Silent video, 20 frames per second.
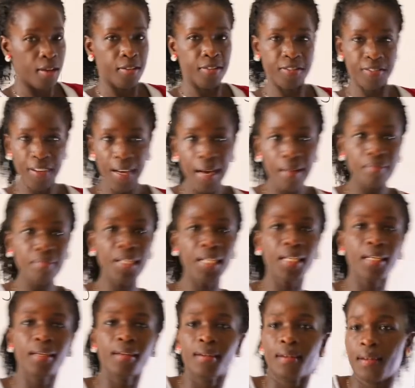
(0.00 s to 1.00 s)

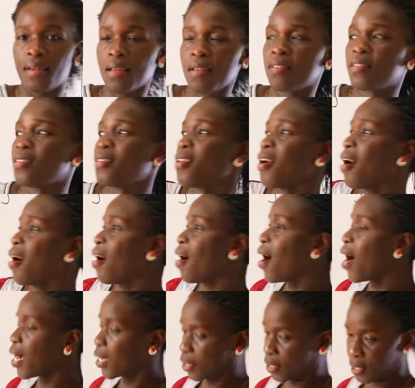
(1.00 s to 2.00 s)
Farming is the
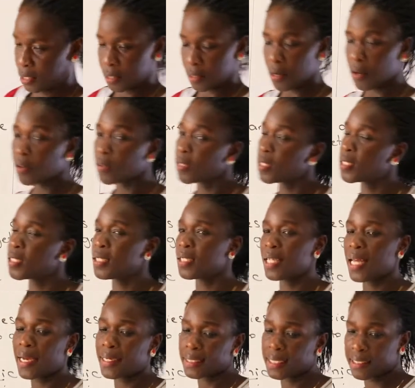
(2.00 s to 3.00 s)
act, or this is
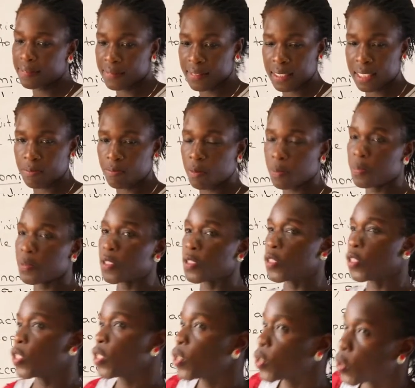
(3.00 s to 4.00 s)
the activity
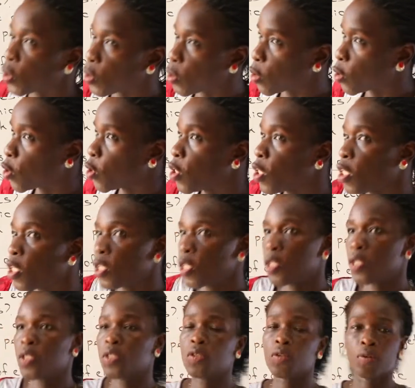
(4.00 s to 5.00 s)
people do
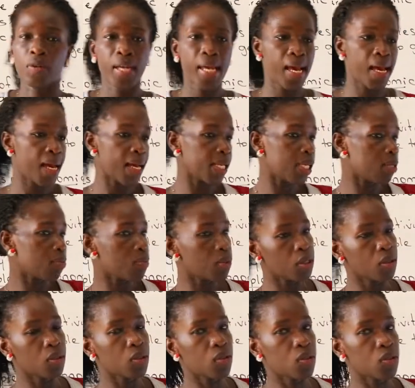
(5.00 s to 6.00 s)
to rear
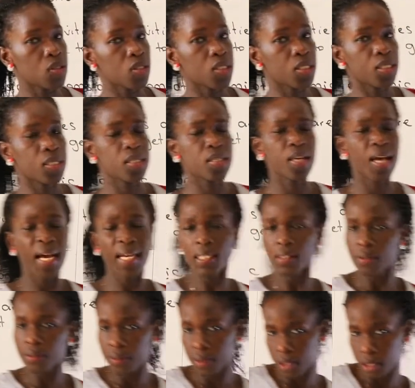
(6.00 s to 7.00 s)
animals
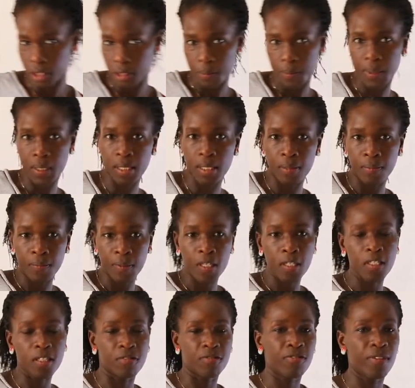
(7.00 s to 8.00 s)
and grow crops.
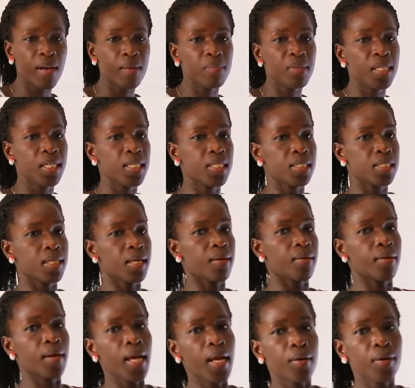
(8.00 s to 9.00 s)
So farming is the
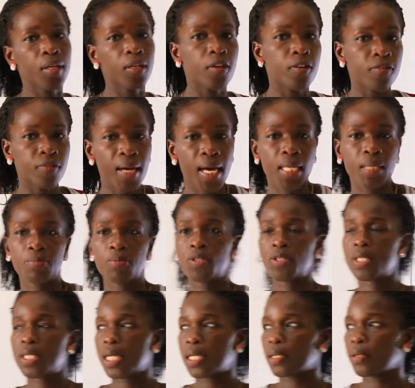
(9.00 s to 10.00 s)
rearing of
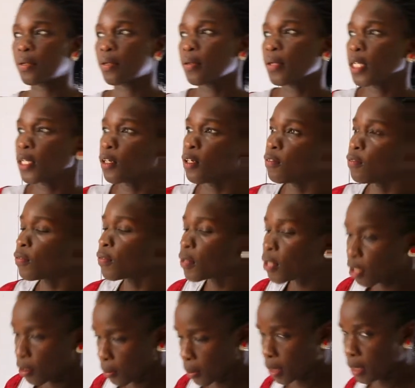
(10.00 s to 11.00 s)
animals and growing of
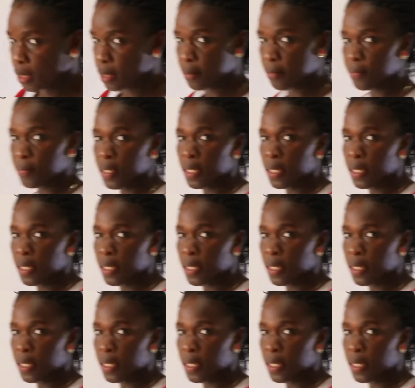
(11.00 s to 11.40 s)
crops.